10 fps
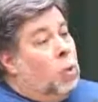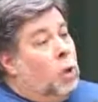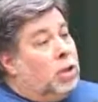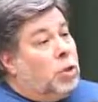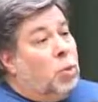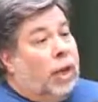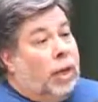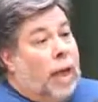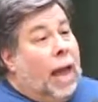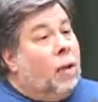once a
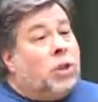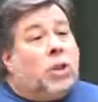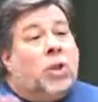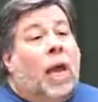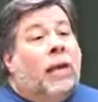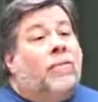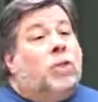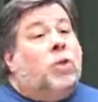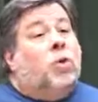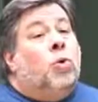week outside of
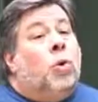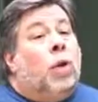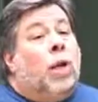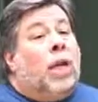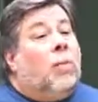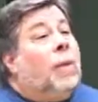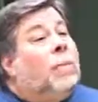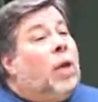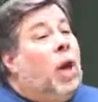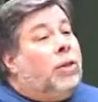the school. He went
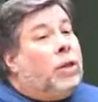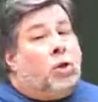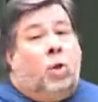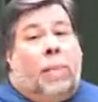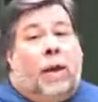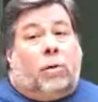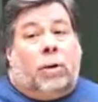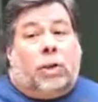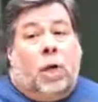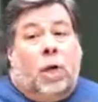beyond the school
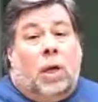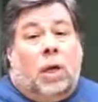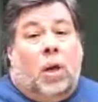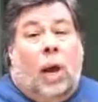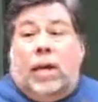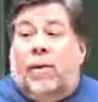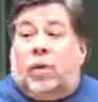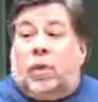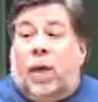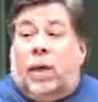boundaries. You know, I
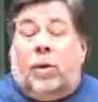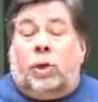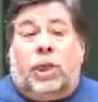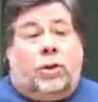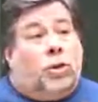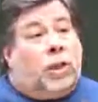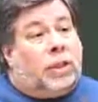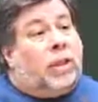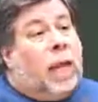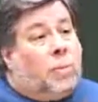never saw any other teachers that
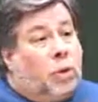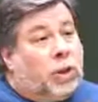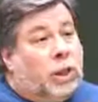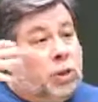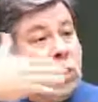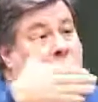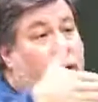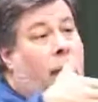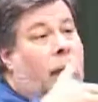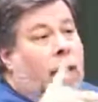did that. Most teachers
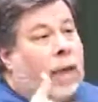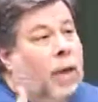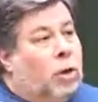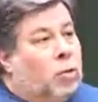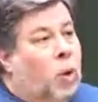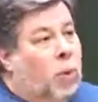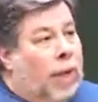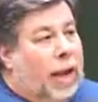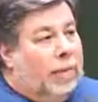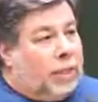say, here's what
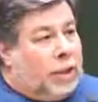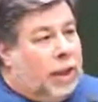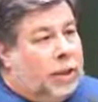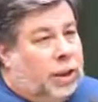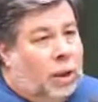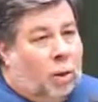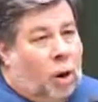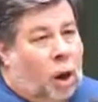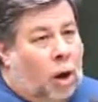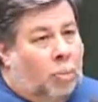we have to teach. Here
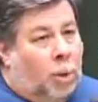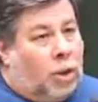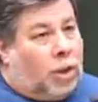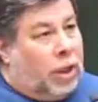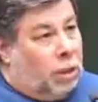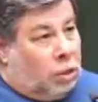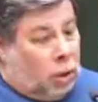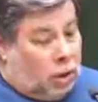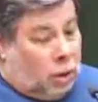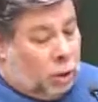are our books, and here's
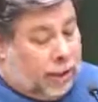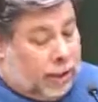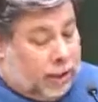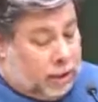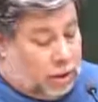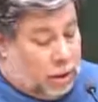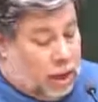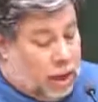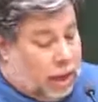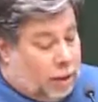what the learning is,
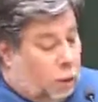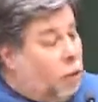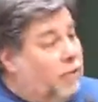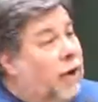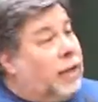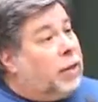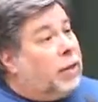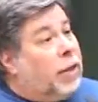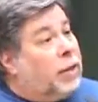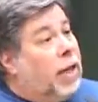and you go find
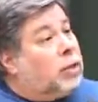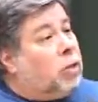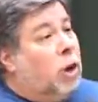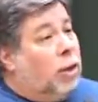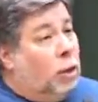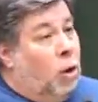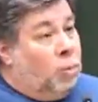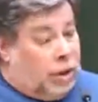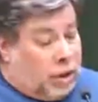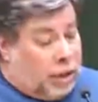the extra on your
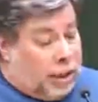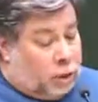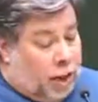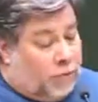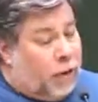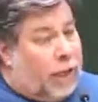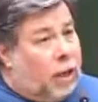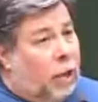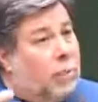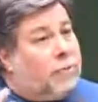own. But this teacher every
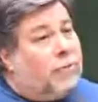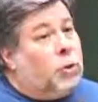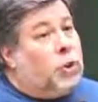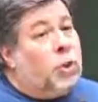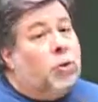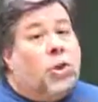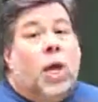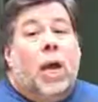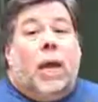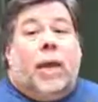year helped a few students
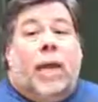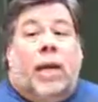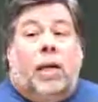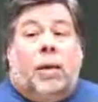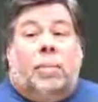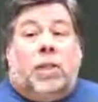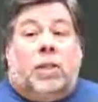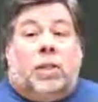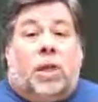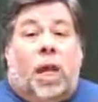get into
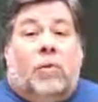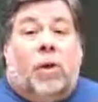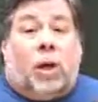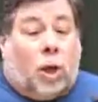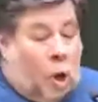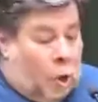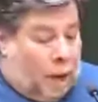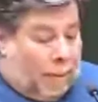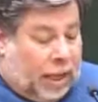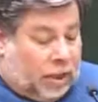business, kind of on a co
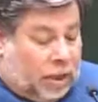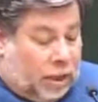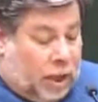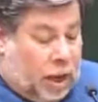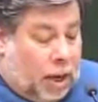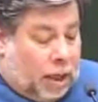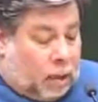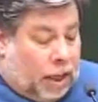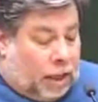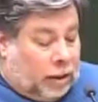op basis.
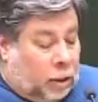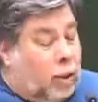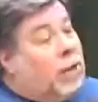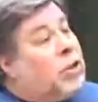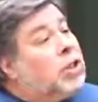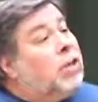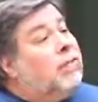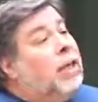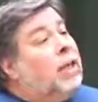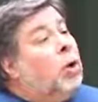So I got to go down to
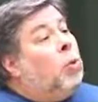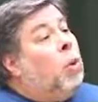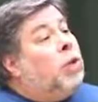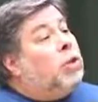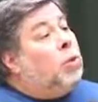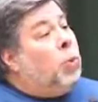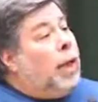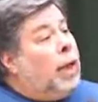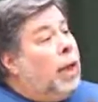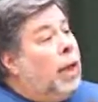Sylvania once a
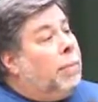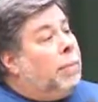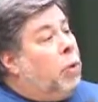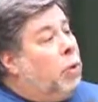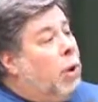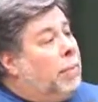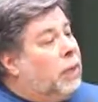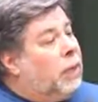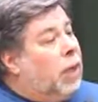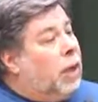week and program a
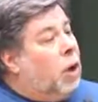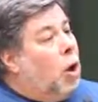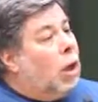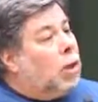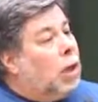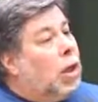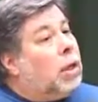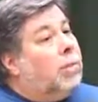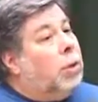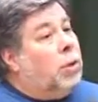thing called a
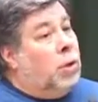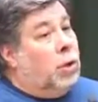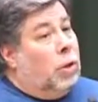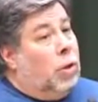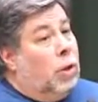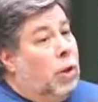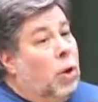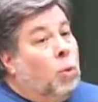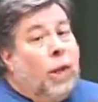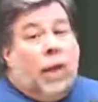computer.
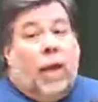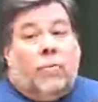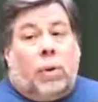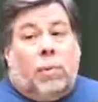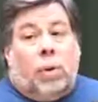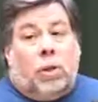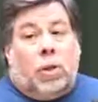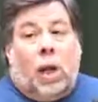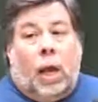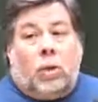We didn't have computers
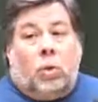in high